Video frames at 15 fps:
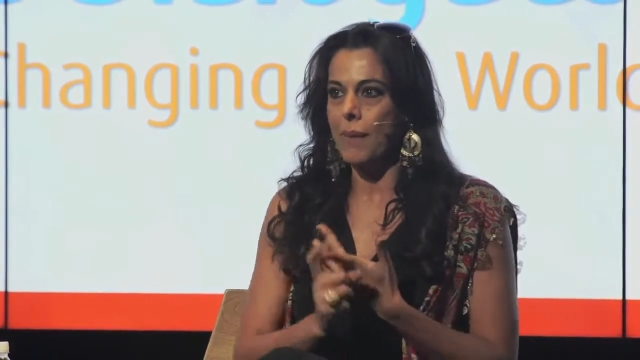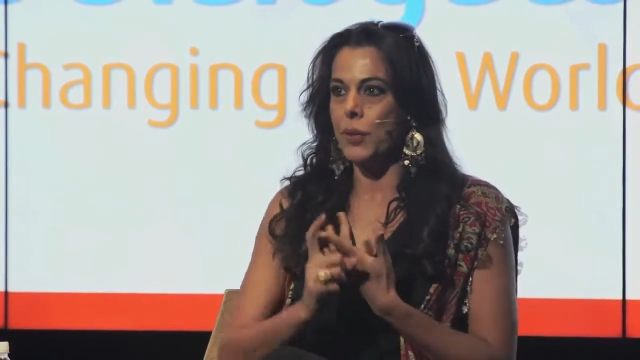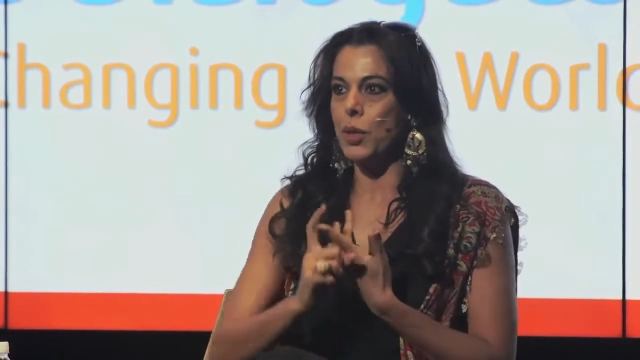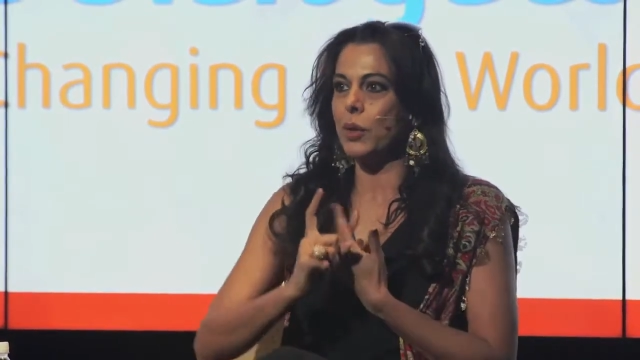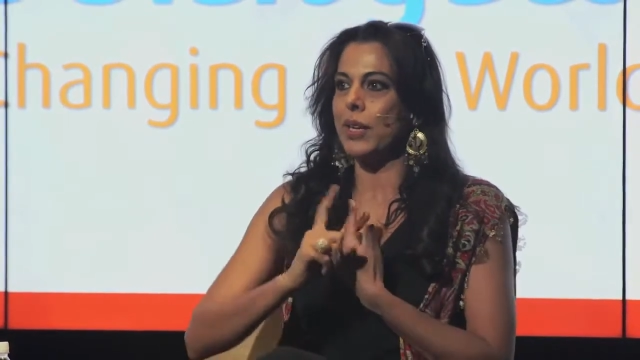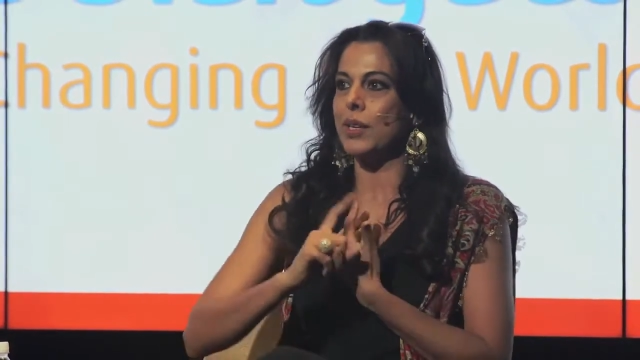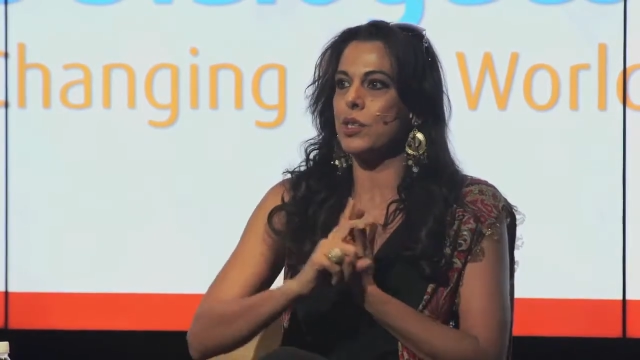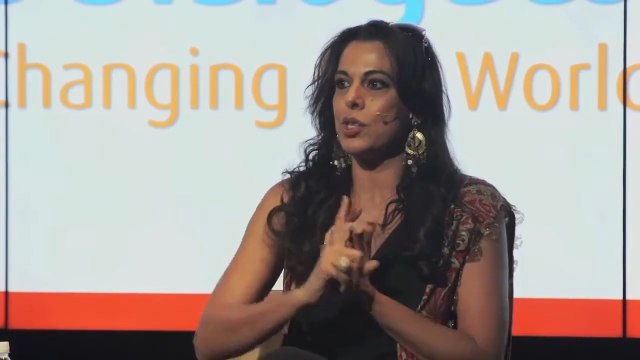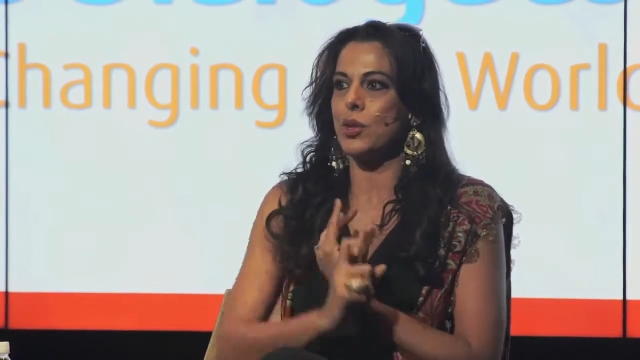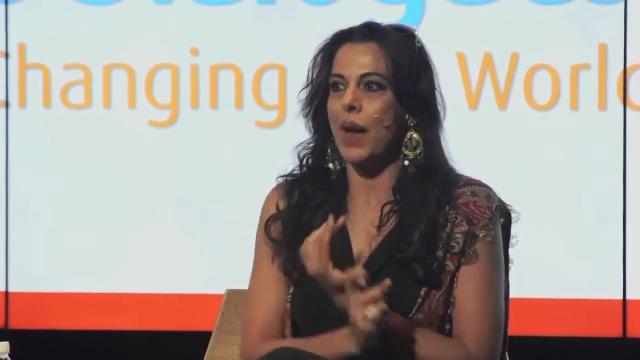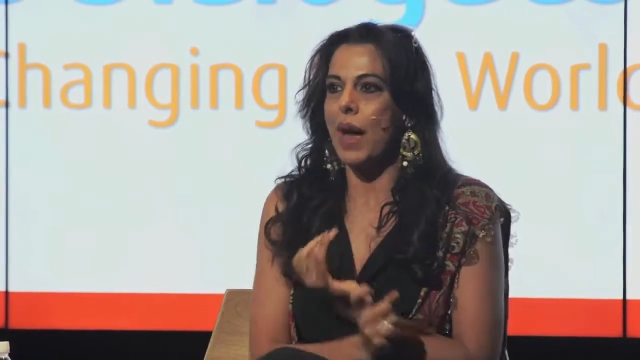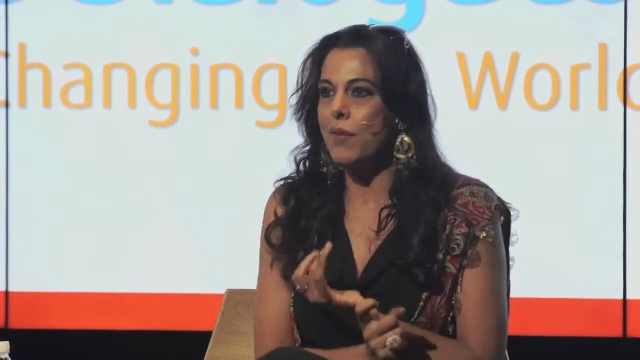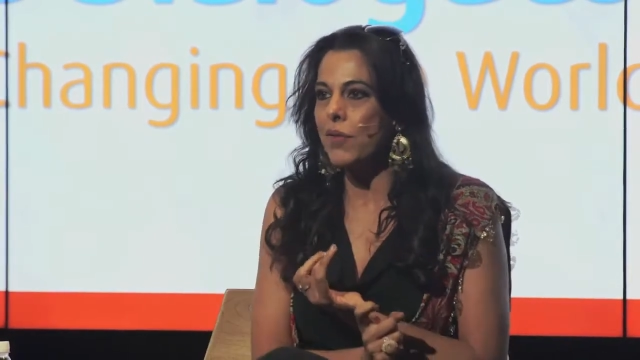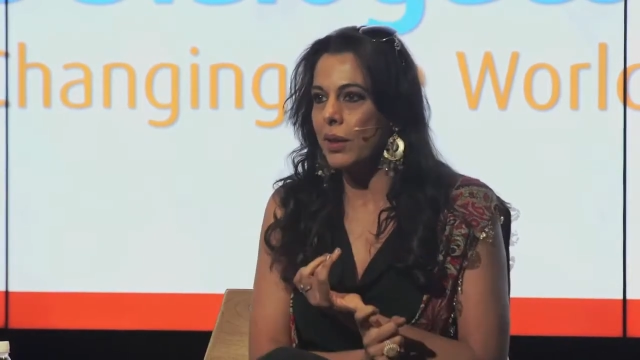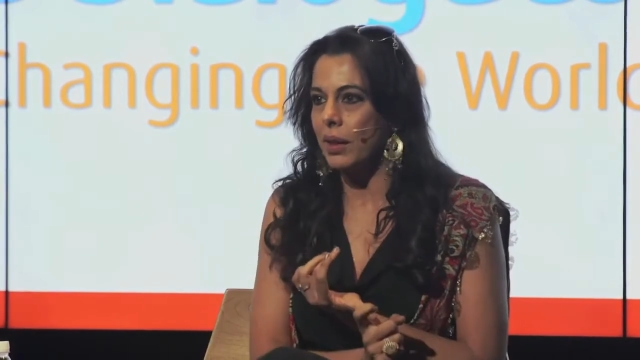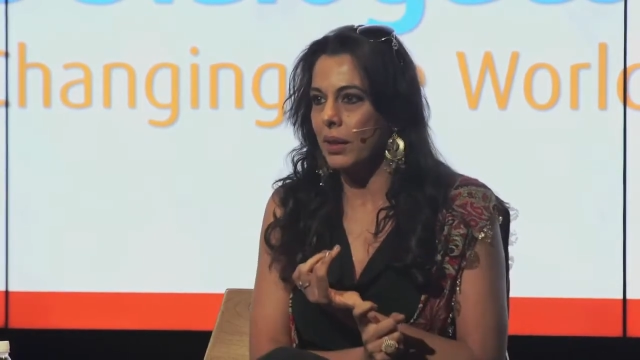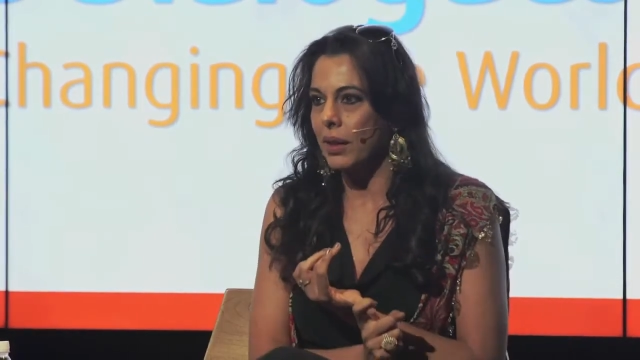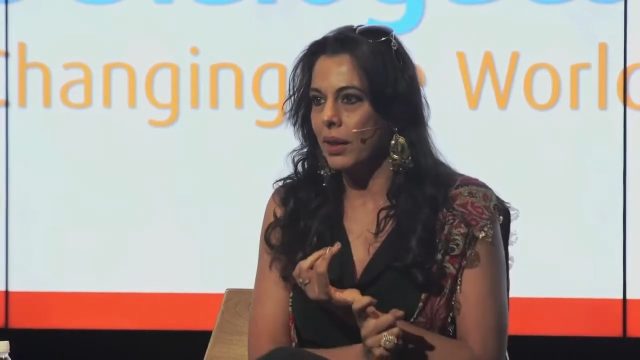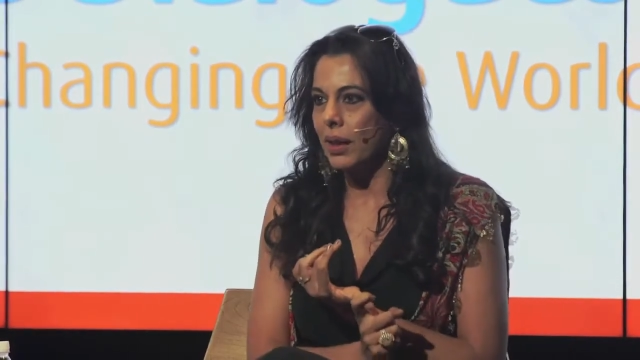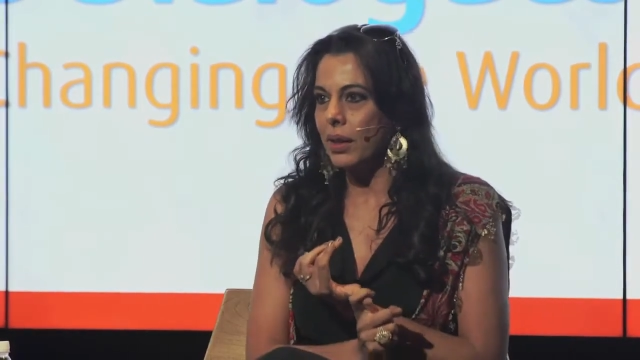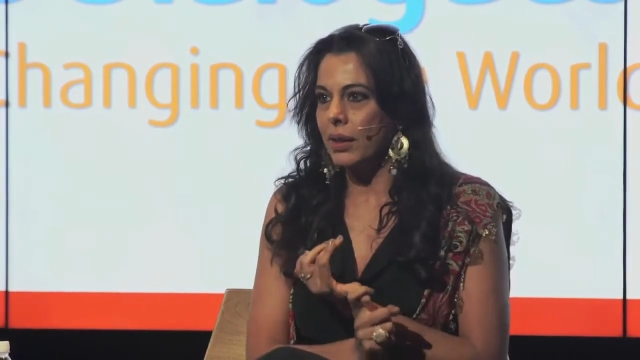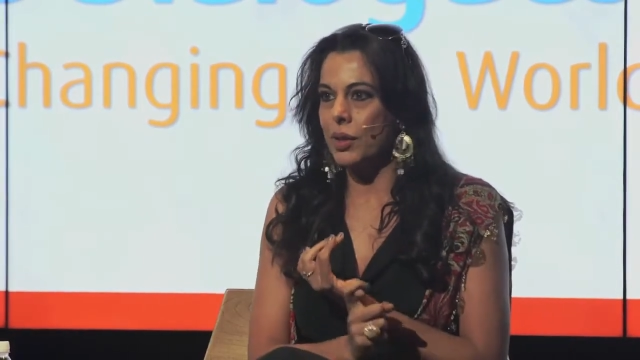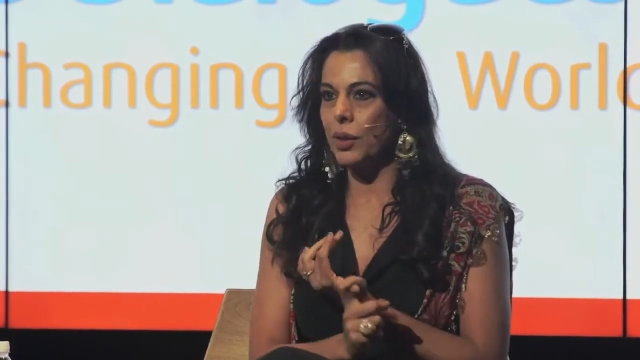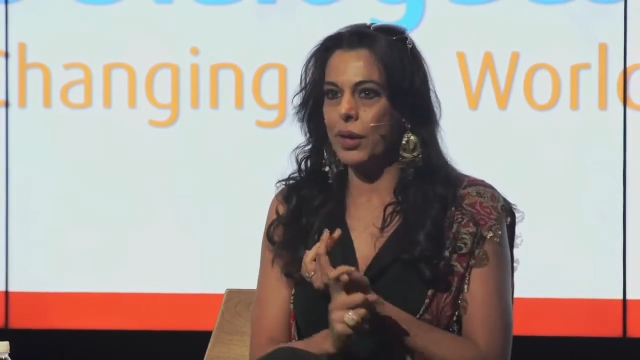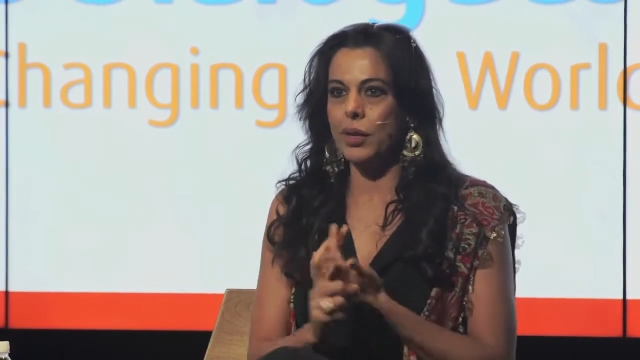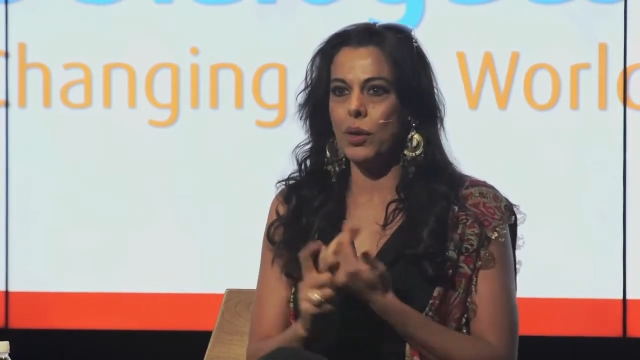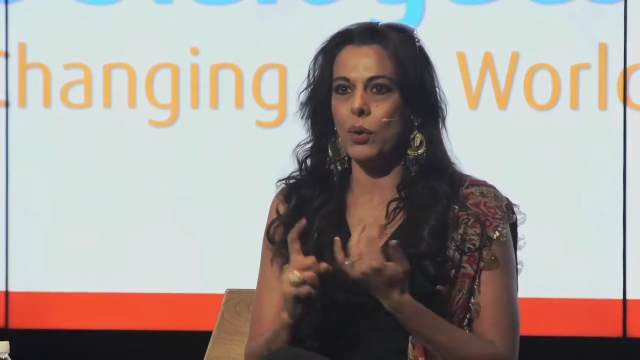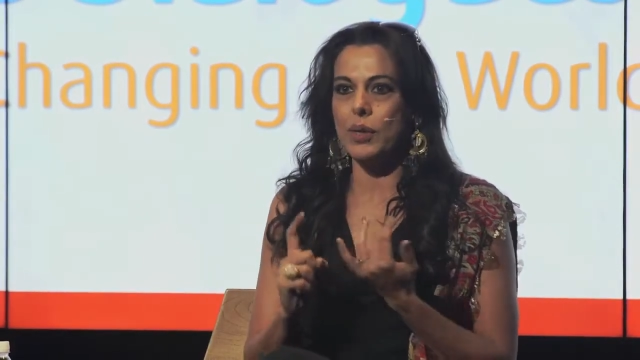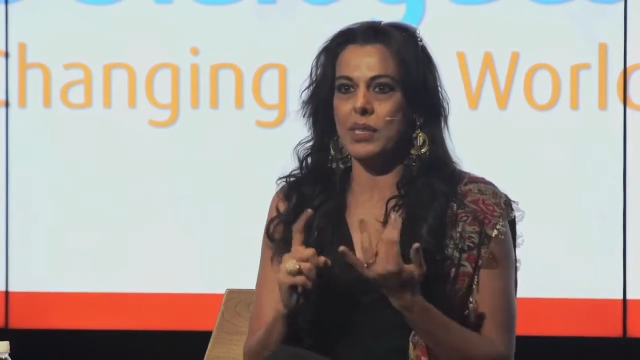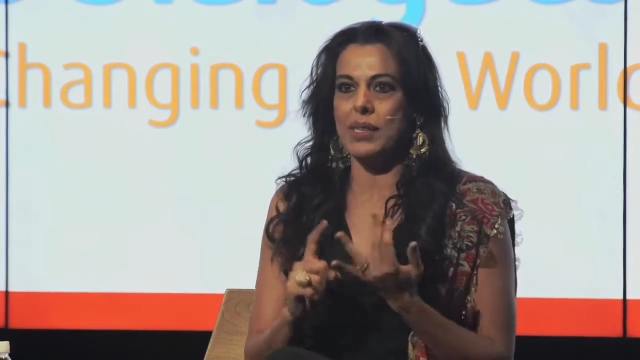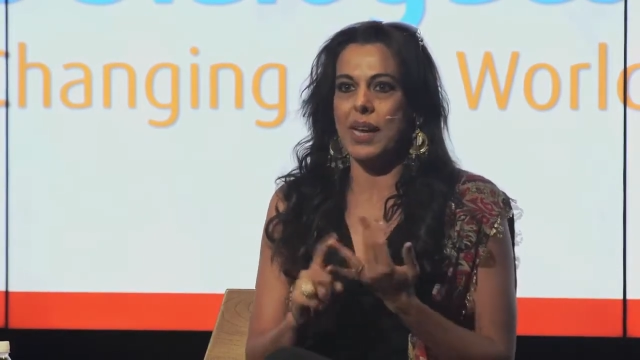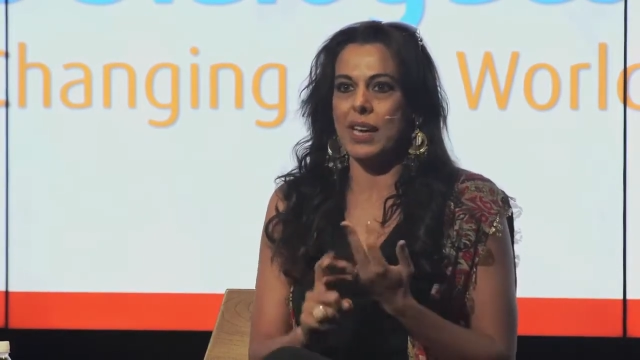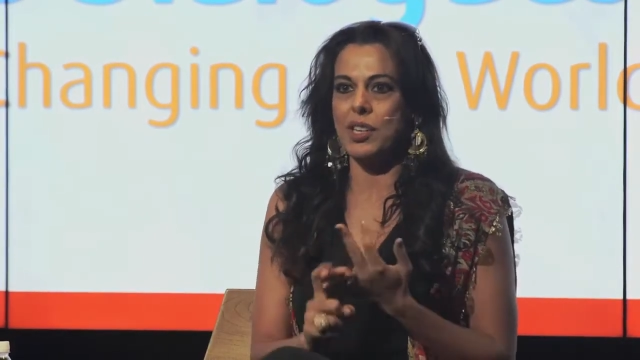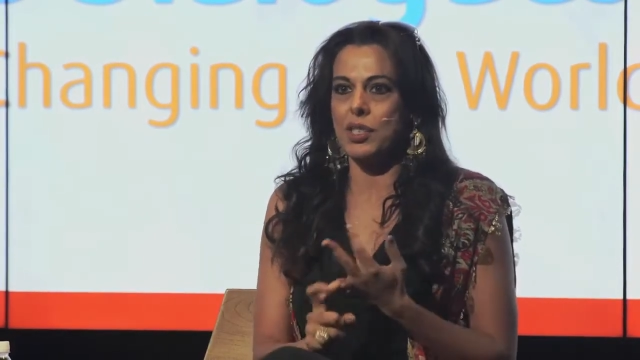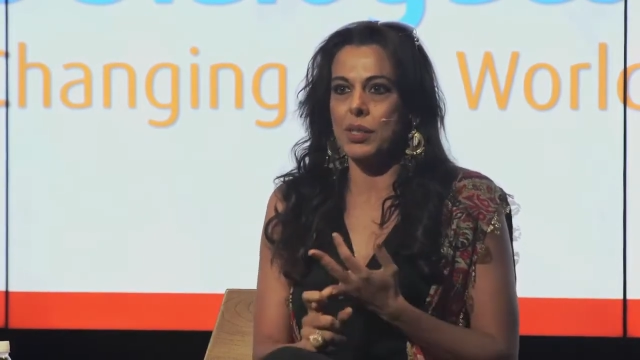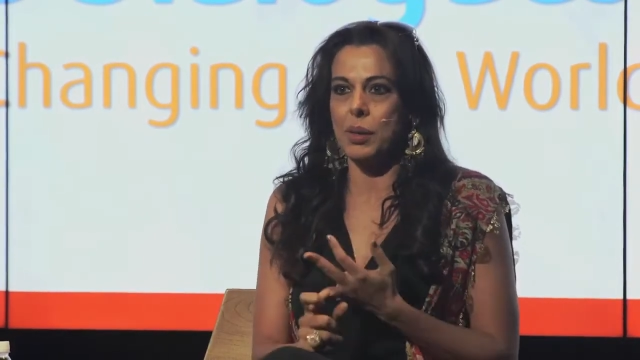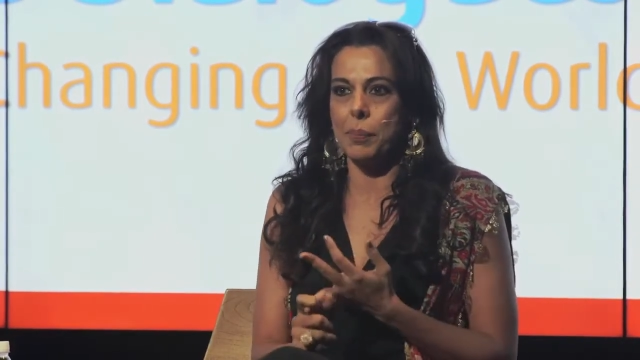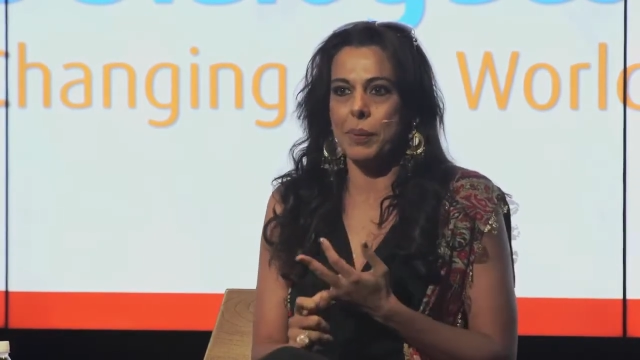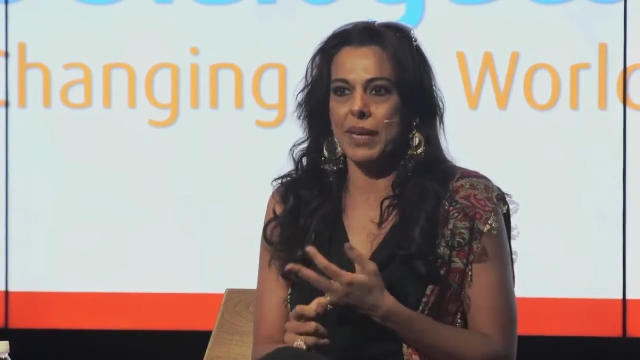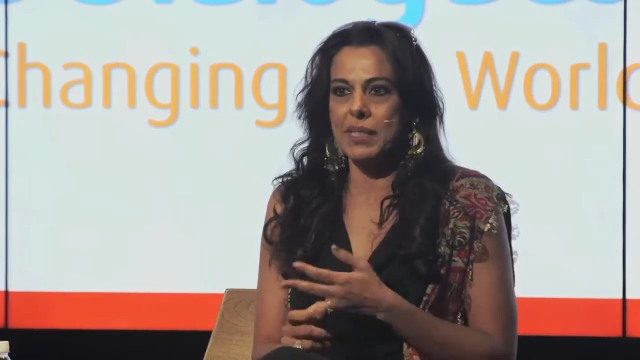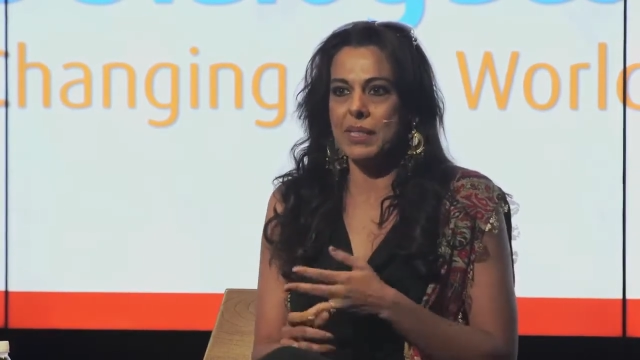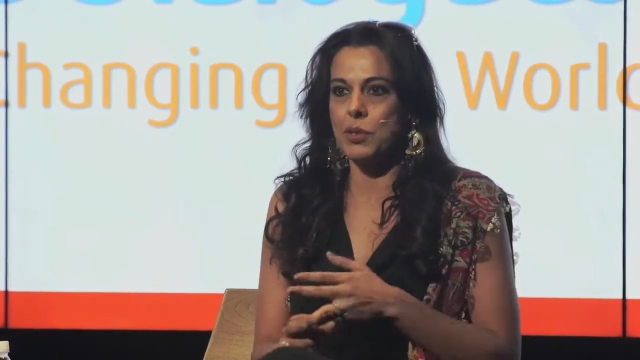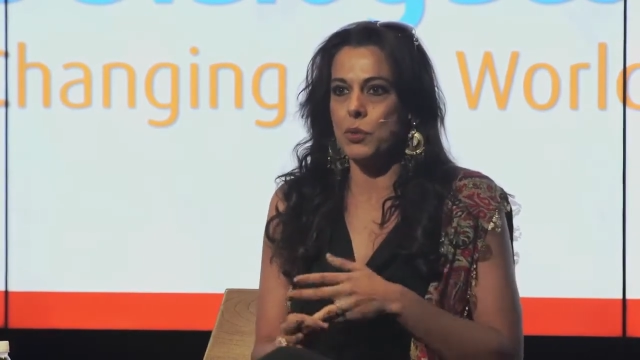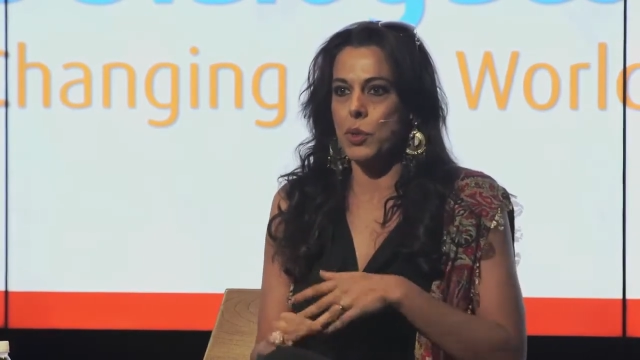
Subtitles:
you can travel, you can go into national places